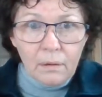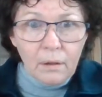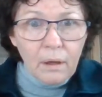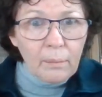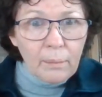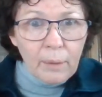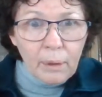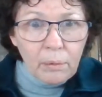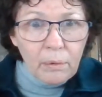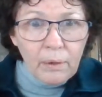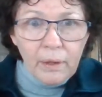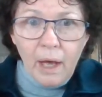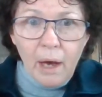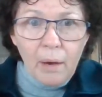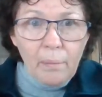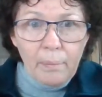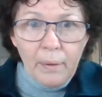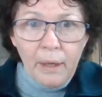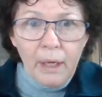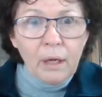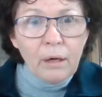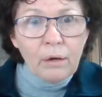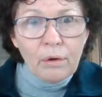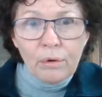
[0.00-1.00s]
I mean, without
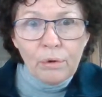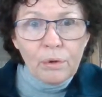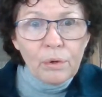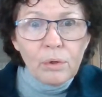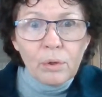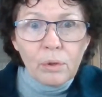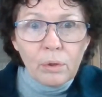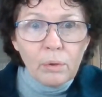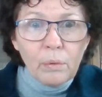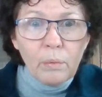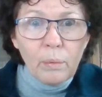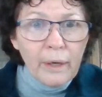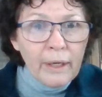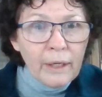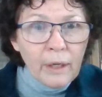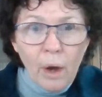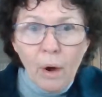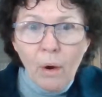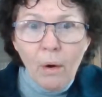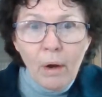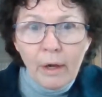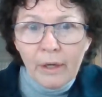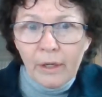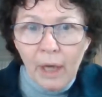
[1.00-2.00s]
being crude, we
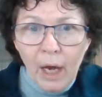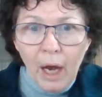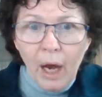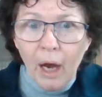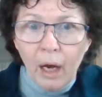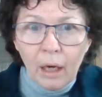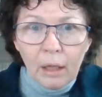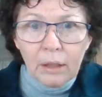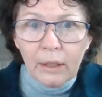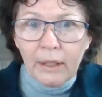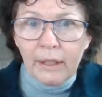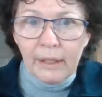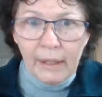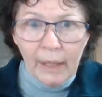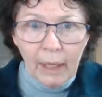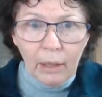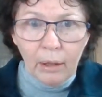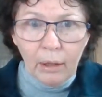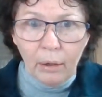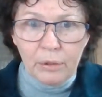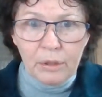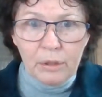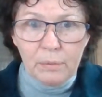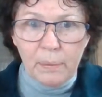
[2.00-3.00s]
know a ugly
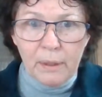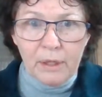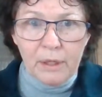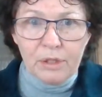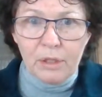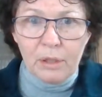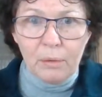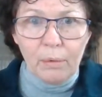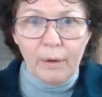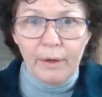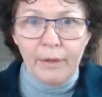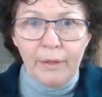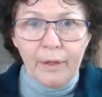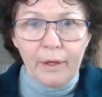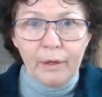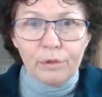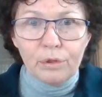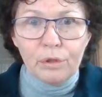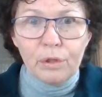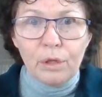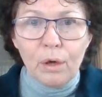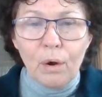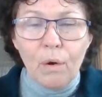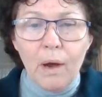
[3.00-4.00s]
yellow, especially when
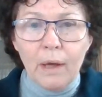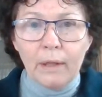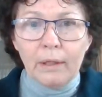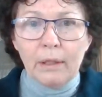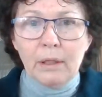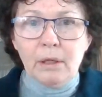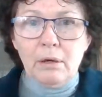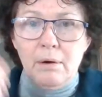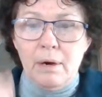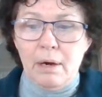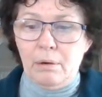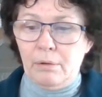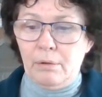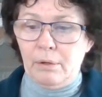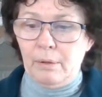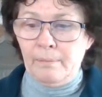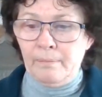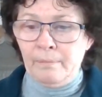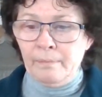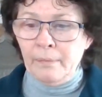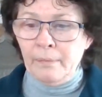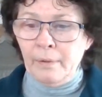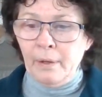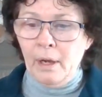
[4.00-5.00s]
there's snow on the ground.
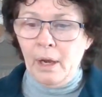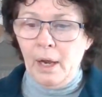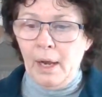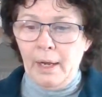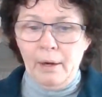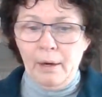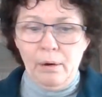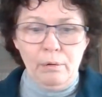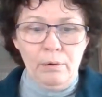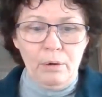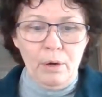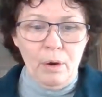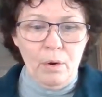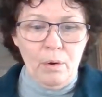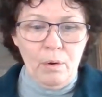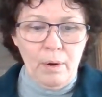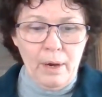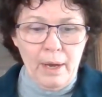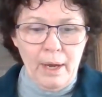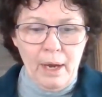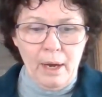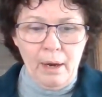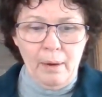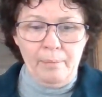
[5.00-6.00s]
I don't know
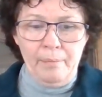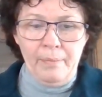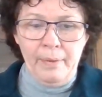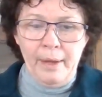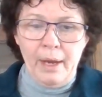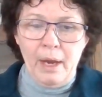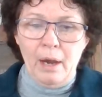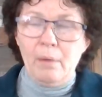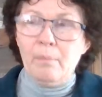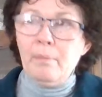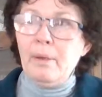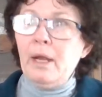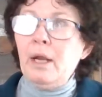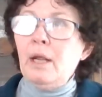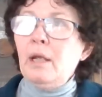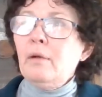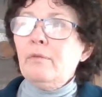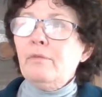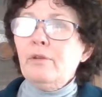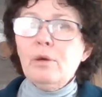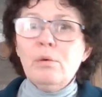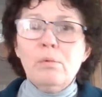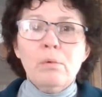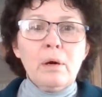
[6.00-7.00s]
how many
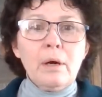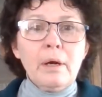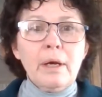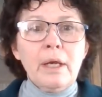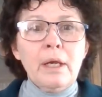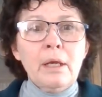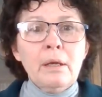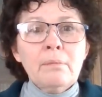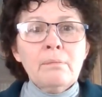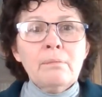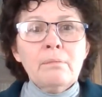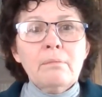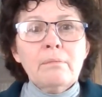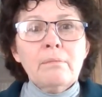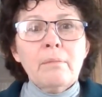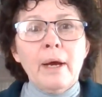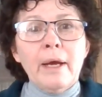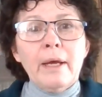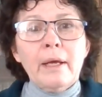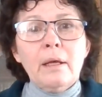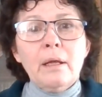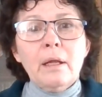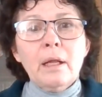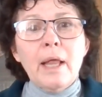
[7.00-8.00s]
of you were in
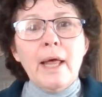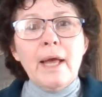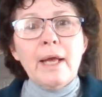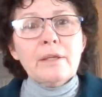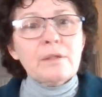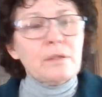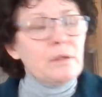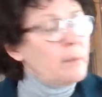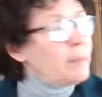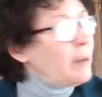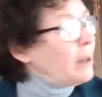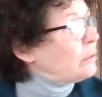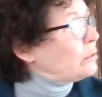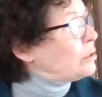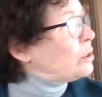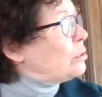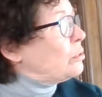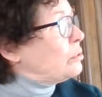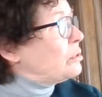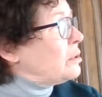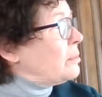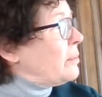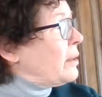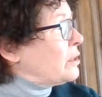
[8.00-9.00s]
my class about
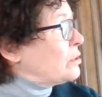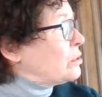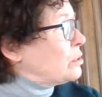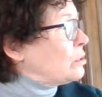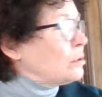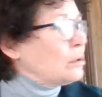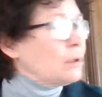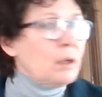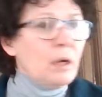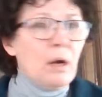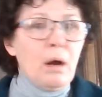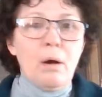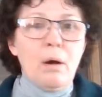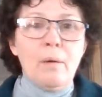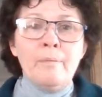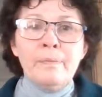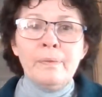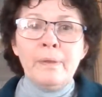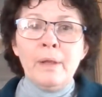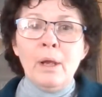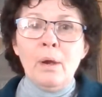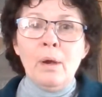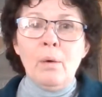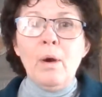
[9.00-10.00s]
2 semesters ago
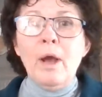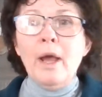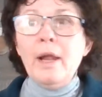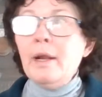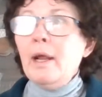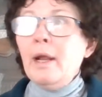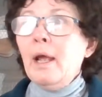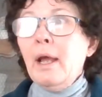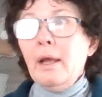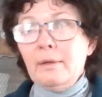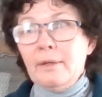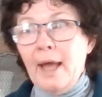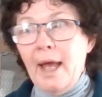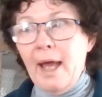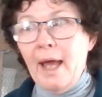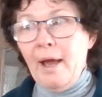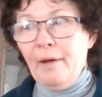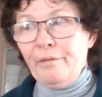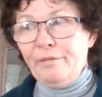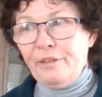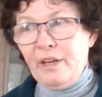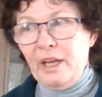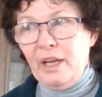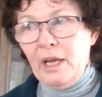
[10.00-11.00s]
when
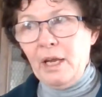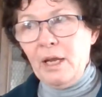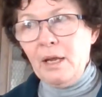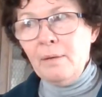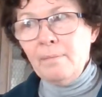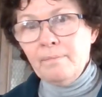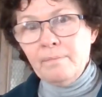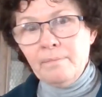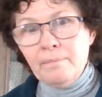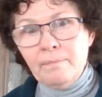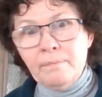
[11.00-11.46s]
Daphne